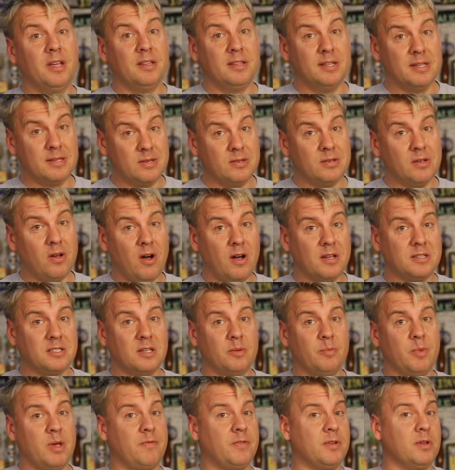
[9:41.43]
This is
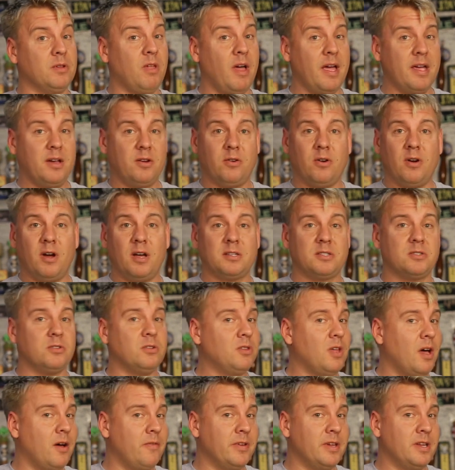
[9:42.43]
awesome. If you like Crossed,
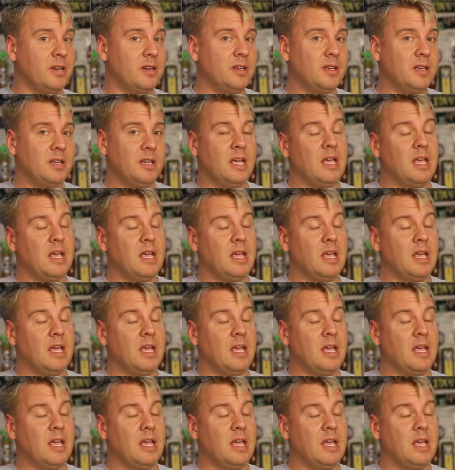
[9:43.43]
you'll love it.